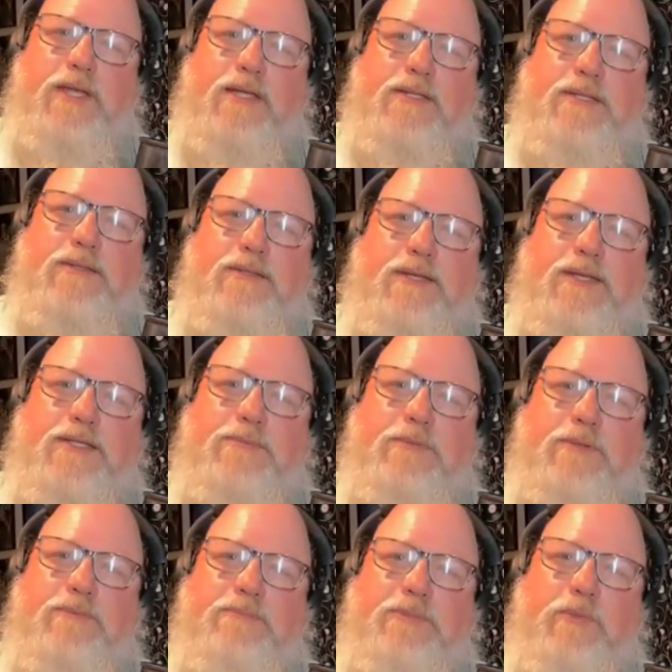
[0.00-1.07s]
kinds of things,
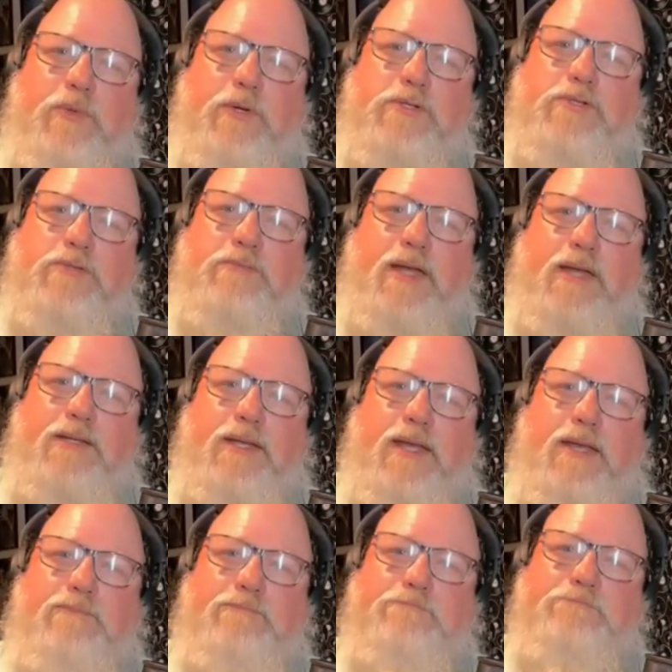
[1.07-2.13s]
but where's your mind
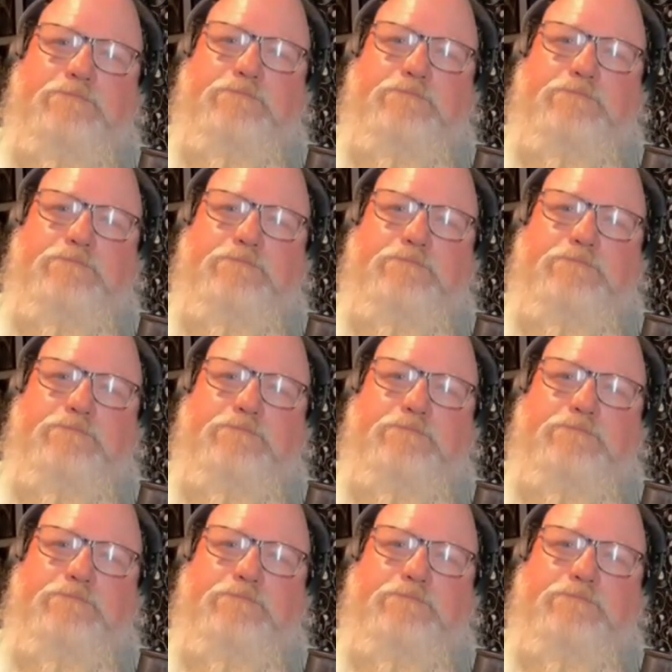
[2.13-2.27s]
at?